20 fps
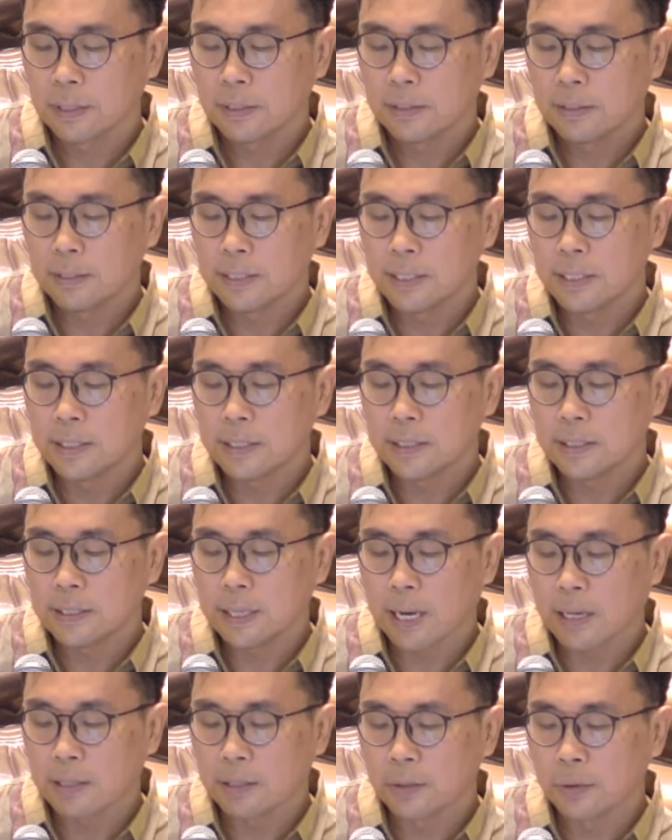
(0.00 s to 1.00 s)

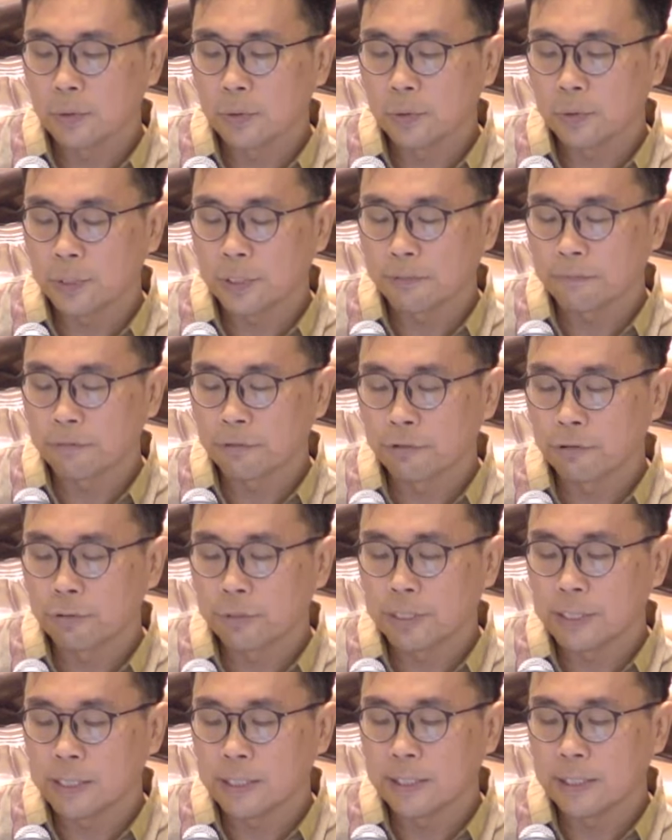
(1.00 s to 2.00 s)
These are the roots of
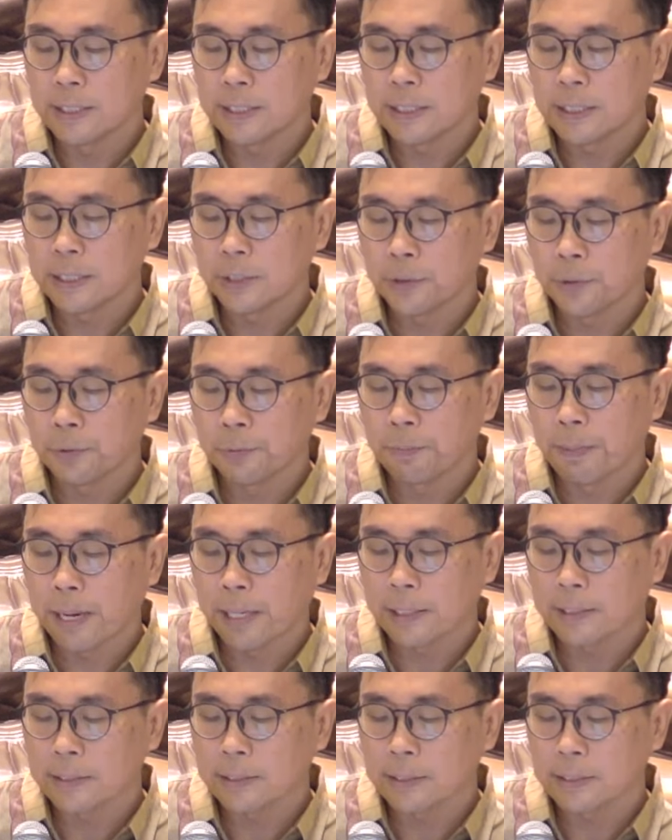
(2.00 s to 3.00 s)
trees, O
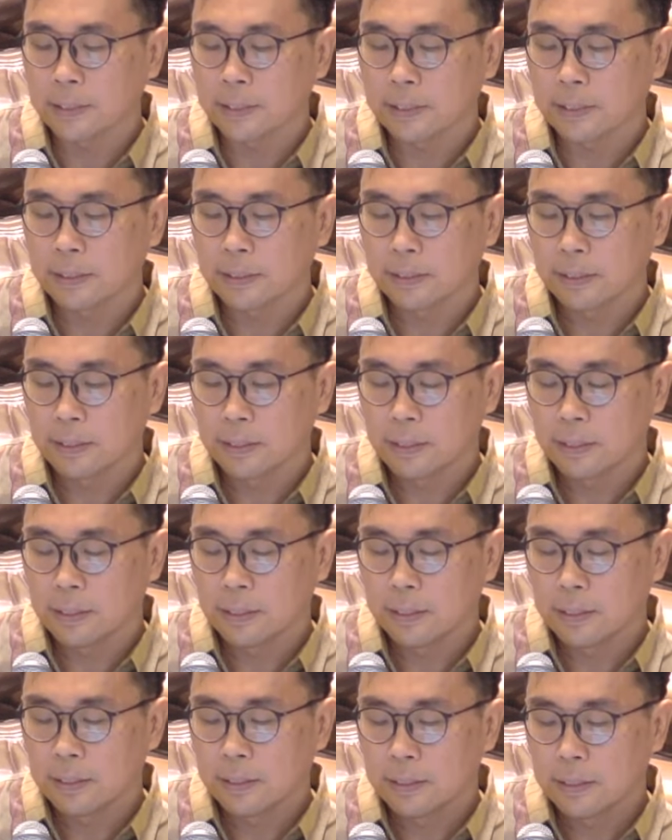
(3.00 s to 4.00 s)
monks.
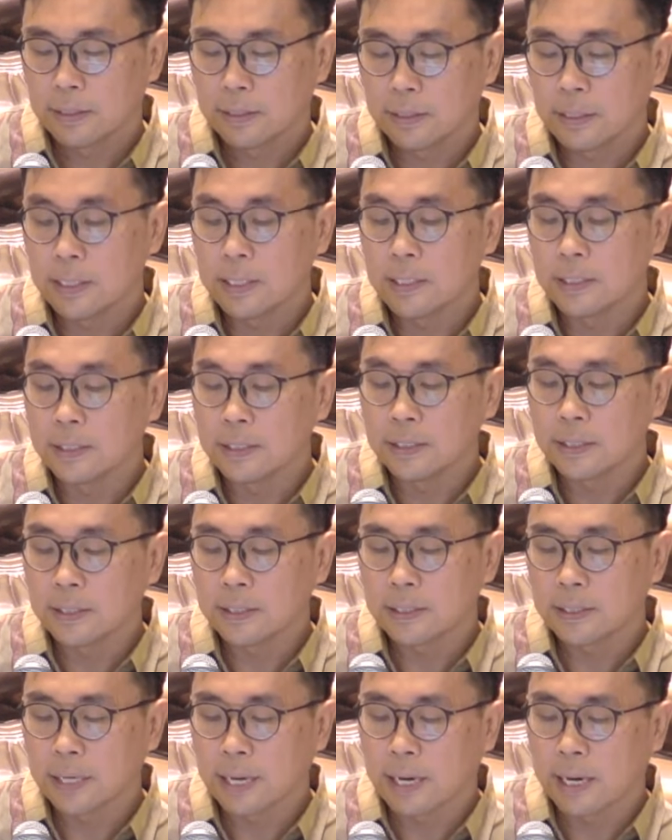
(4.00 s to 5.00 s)

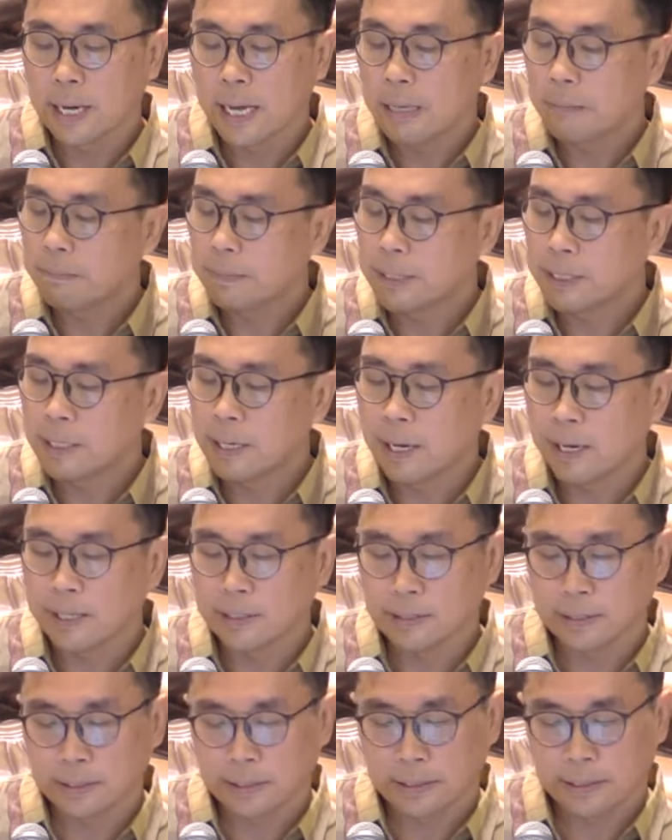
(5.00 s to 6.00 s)
These are empty
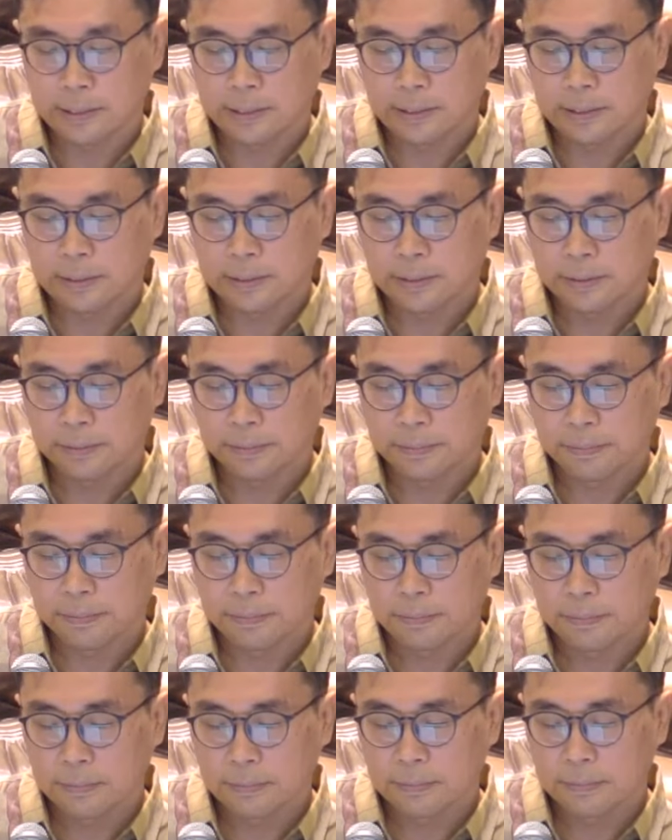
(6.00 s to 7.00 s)
huts.
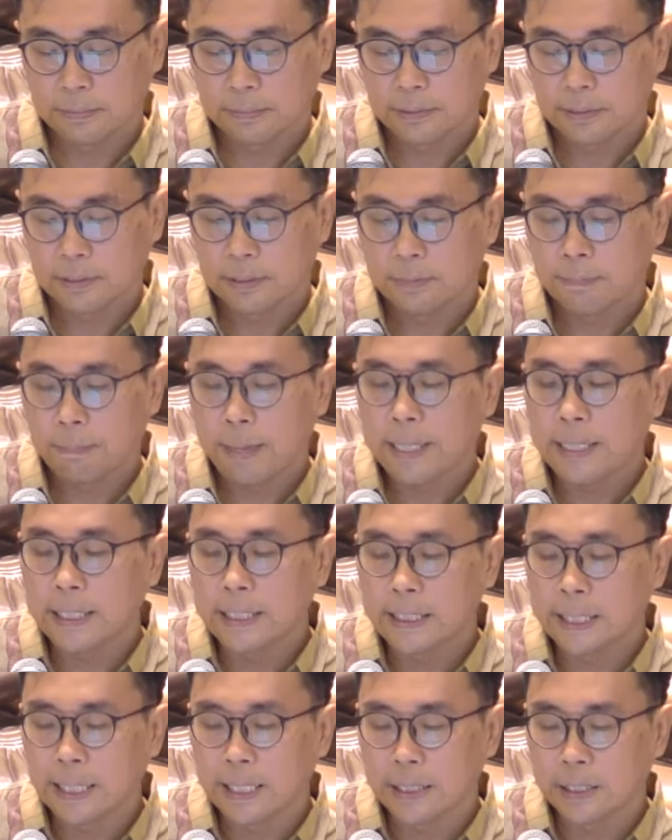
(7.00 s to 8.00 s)

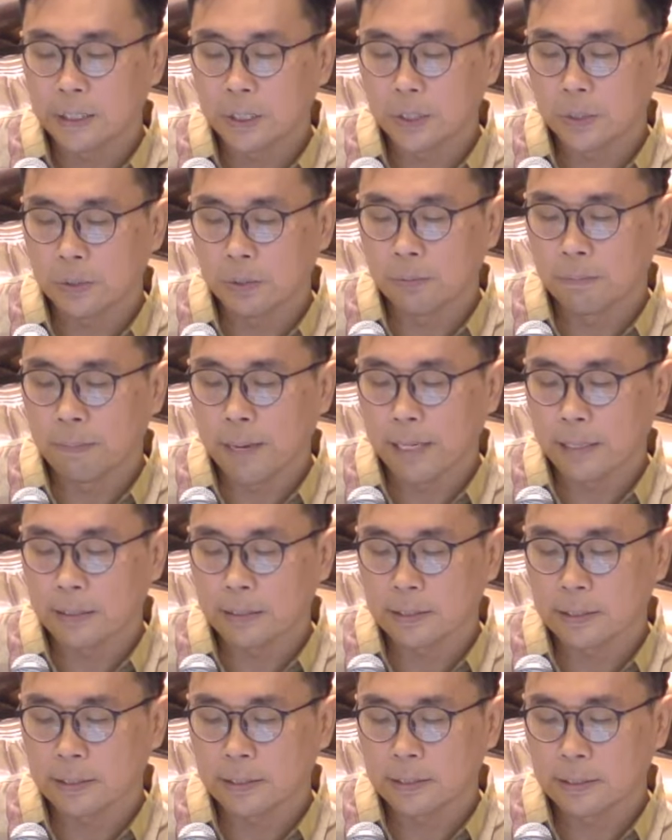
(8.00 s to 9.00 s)
Meditate, O
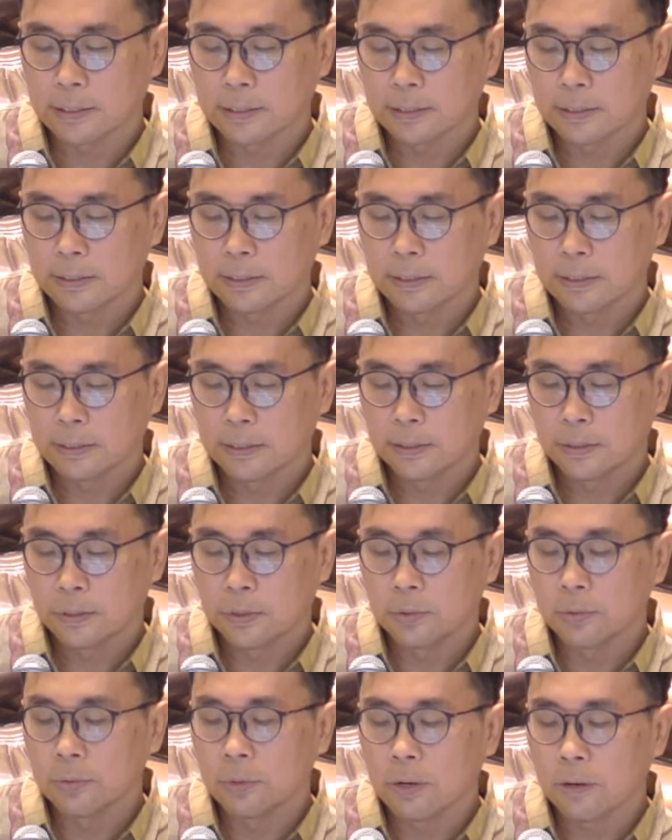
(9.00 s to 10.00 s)
monks.
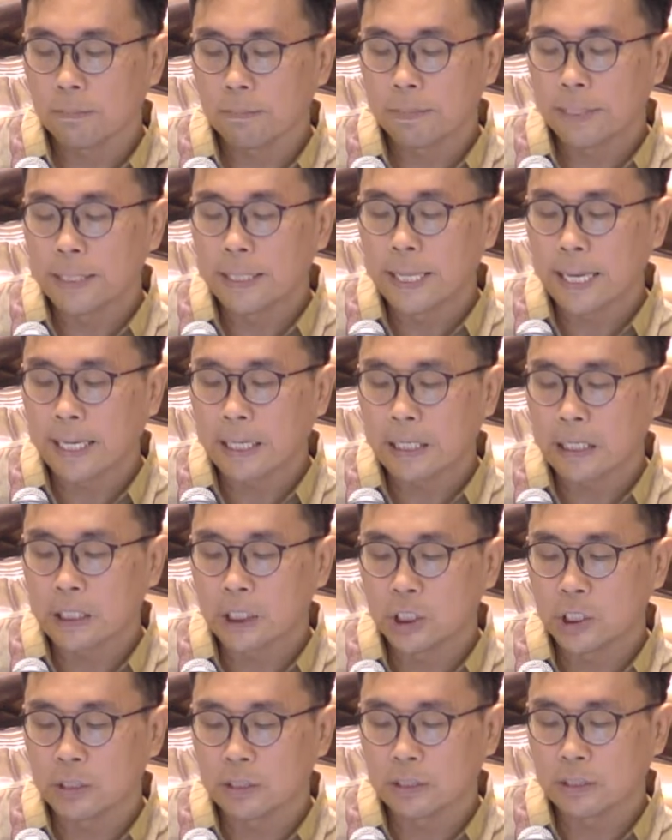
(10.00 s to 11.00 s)
Do not be
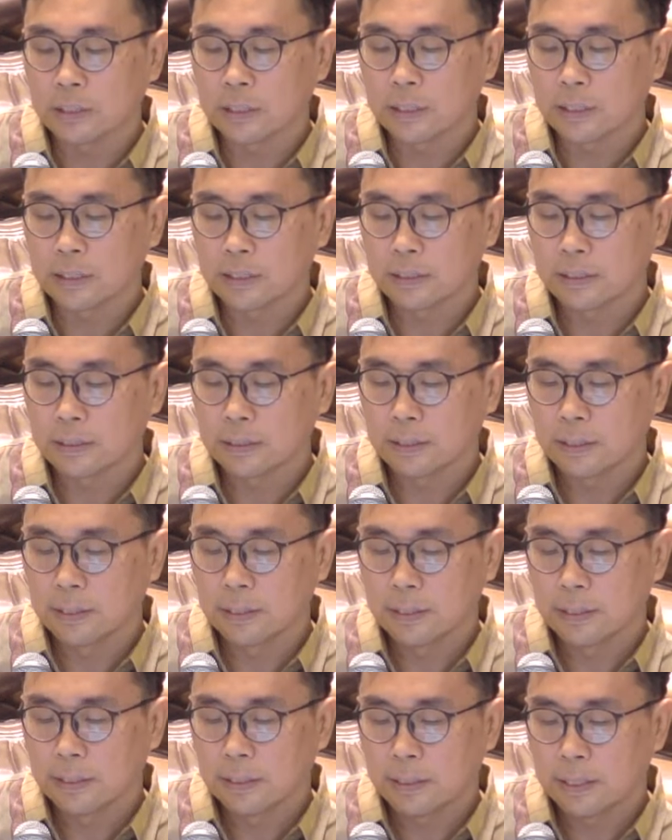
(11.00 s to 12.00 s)
negligent,
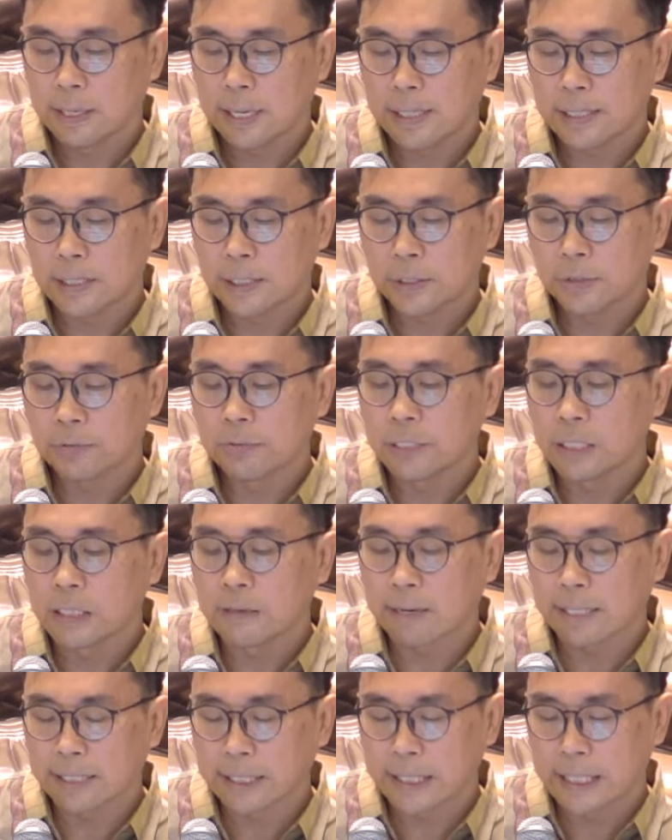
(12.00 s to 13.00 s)
lest you
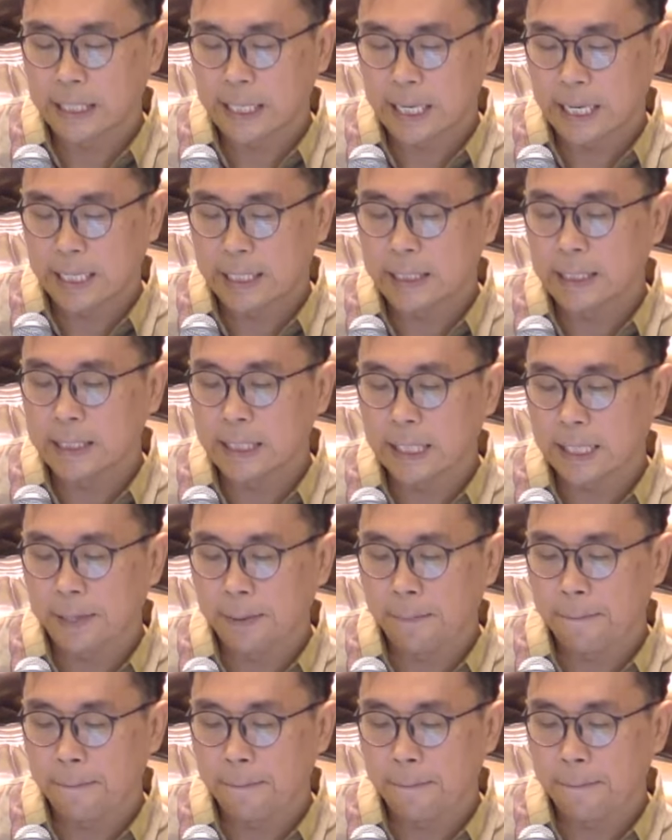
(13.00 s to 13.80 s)
regret it later.